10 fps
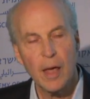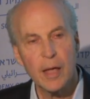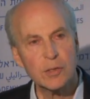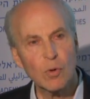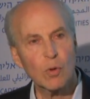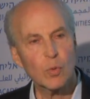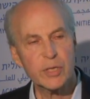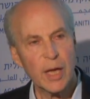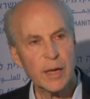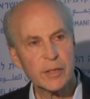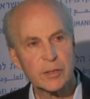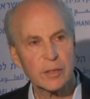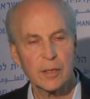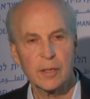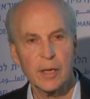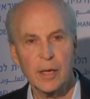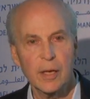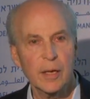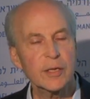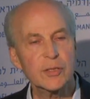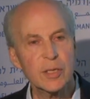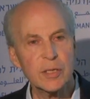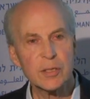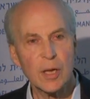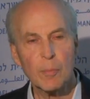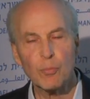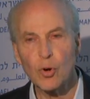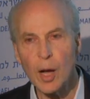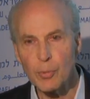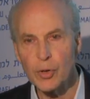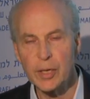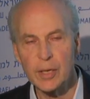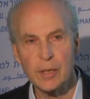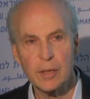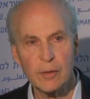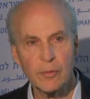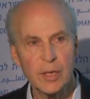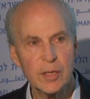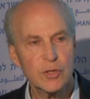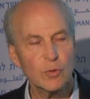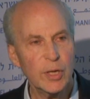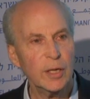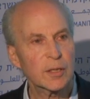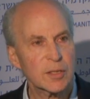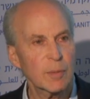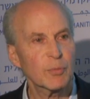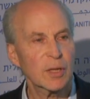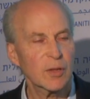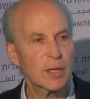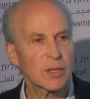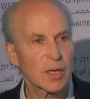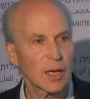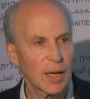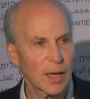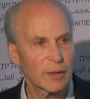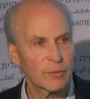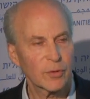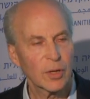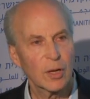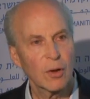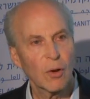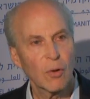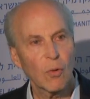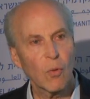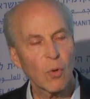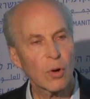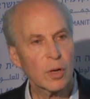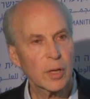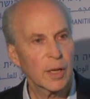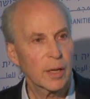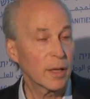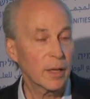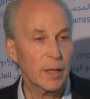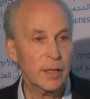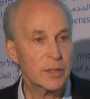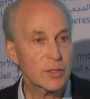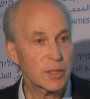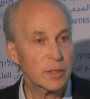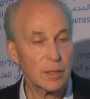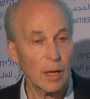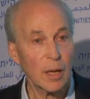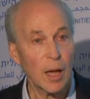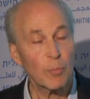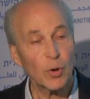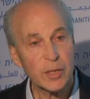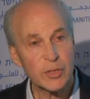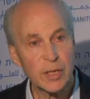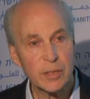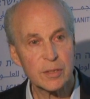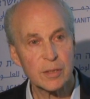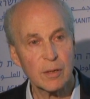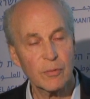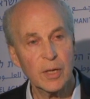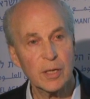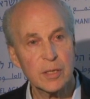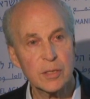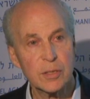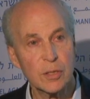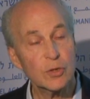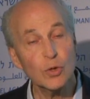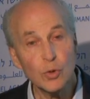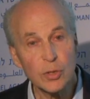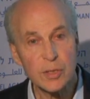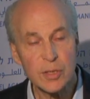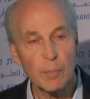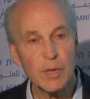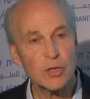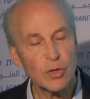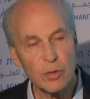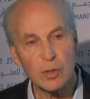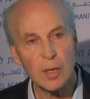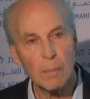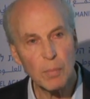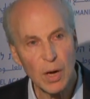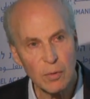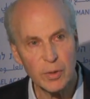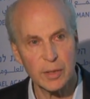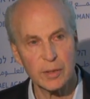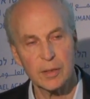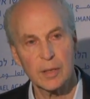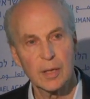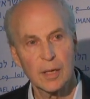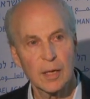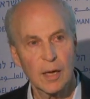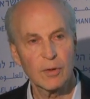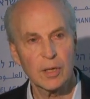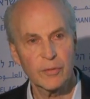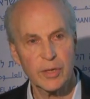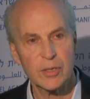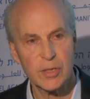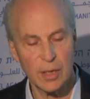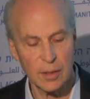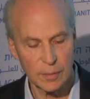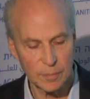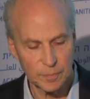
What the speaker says: And so it was asked, is this a property that is unique to something that is alive, or is it a process that is due to some internal component of a living cell?